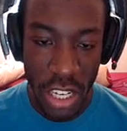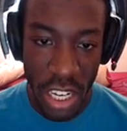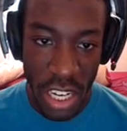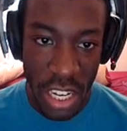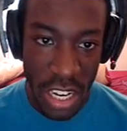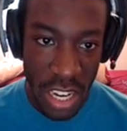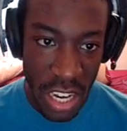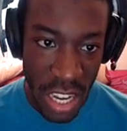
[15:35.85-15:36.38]

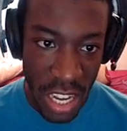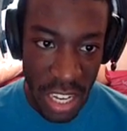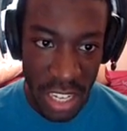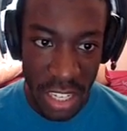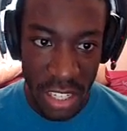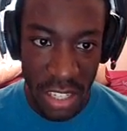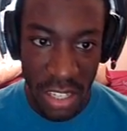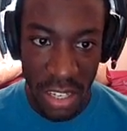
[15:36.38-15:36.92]

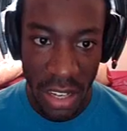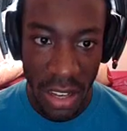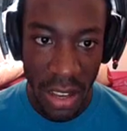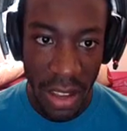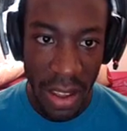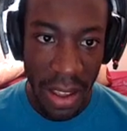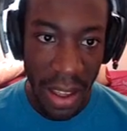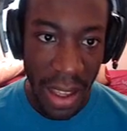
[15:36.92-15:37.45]
Goodness!
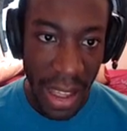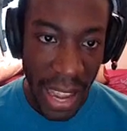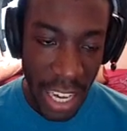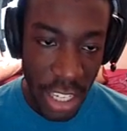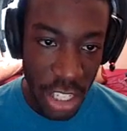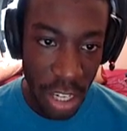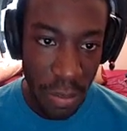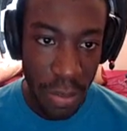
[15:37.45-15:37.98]
High
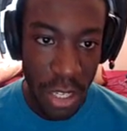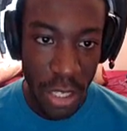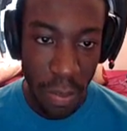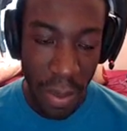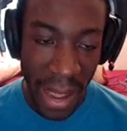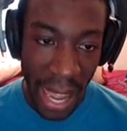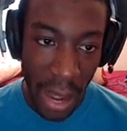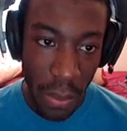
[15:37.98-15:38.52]
jump is
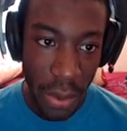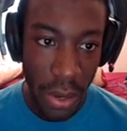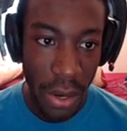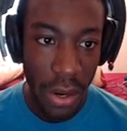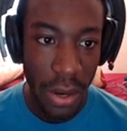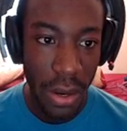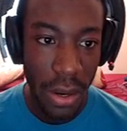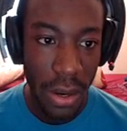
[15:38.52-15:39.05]

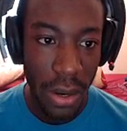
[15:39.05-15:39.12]
power!